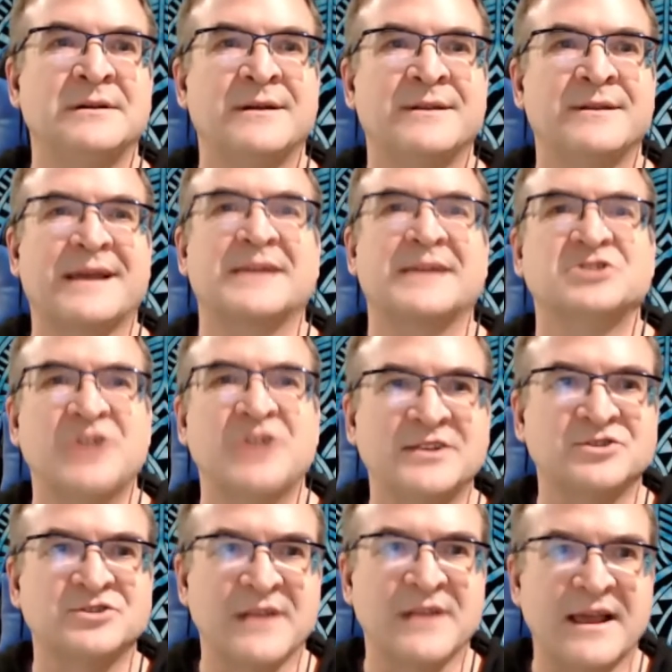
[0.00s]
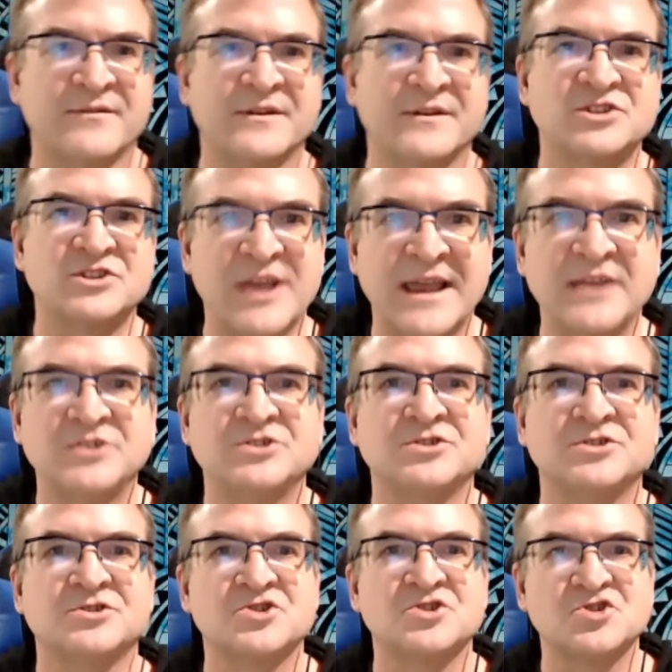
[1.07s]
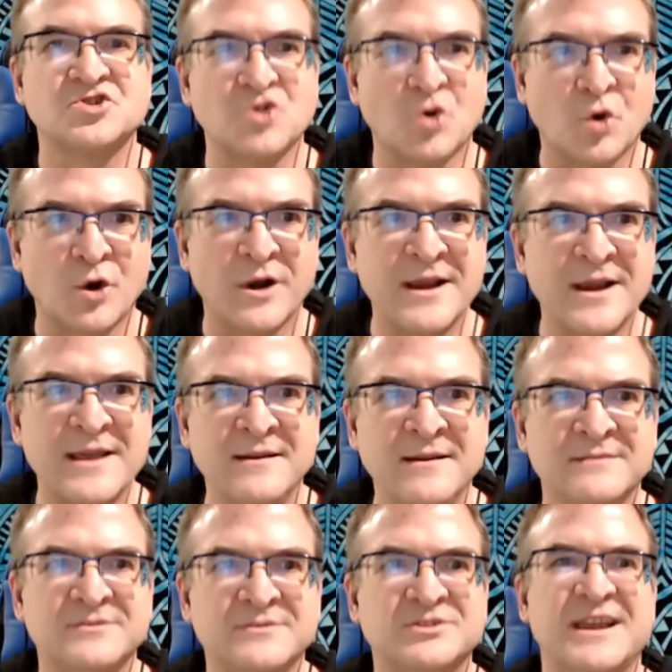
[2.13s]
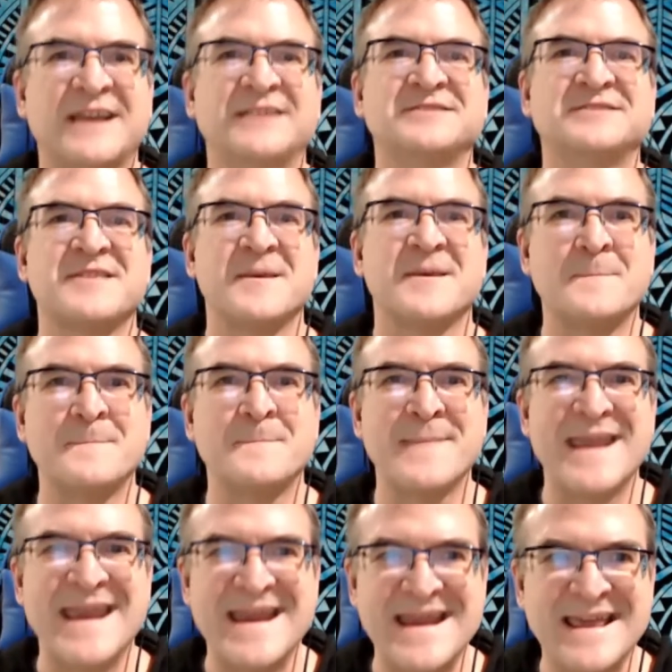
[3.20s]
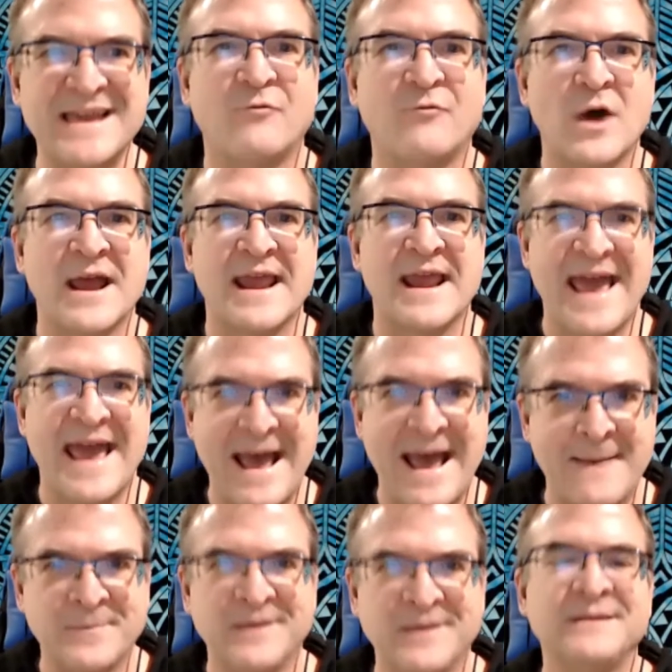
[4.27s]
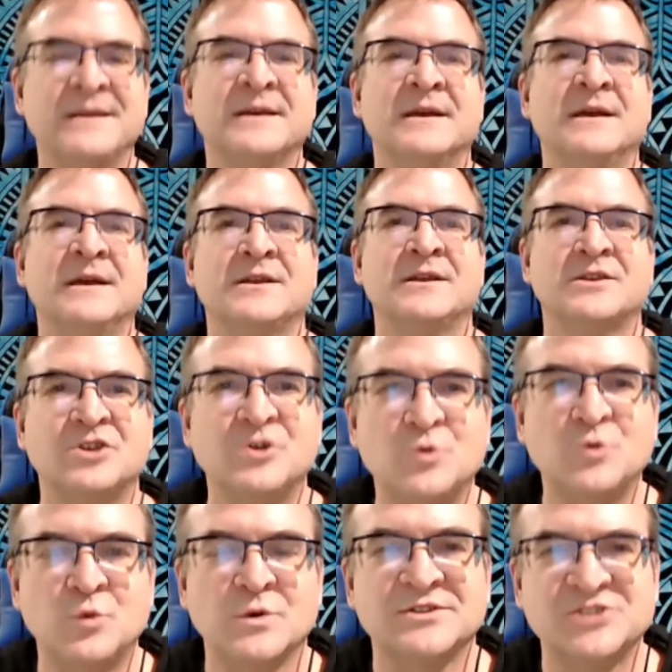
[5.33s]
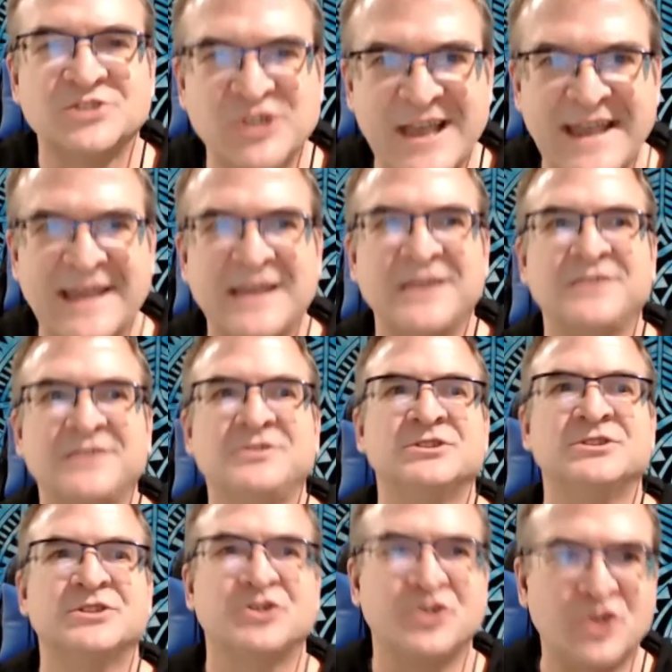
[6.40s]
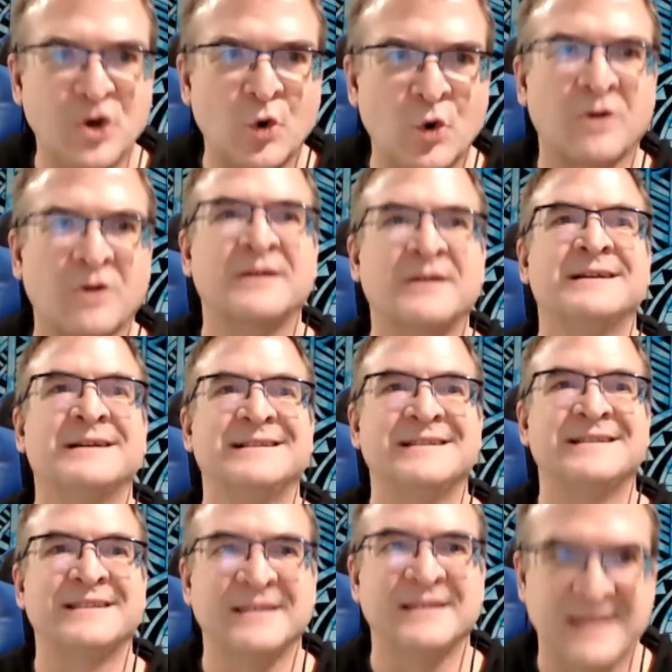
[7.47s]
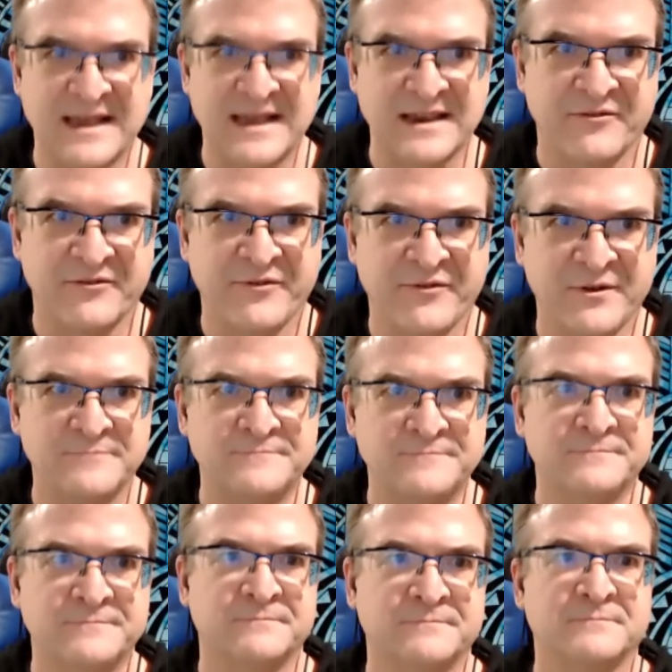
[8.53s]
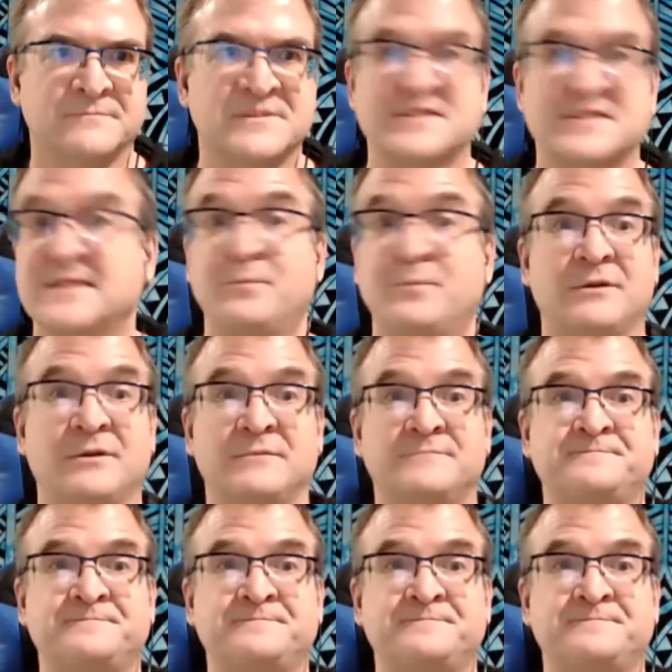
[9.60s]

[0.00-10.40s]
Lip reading: that can change your life. Change your story, change the meaning of what happened. You will change your life. Simple.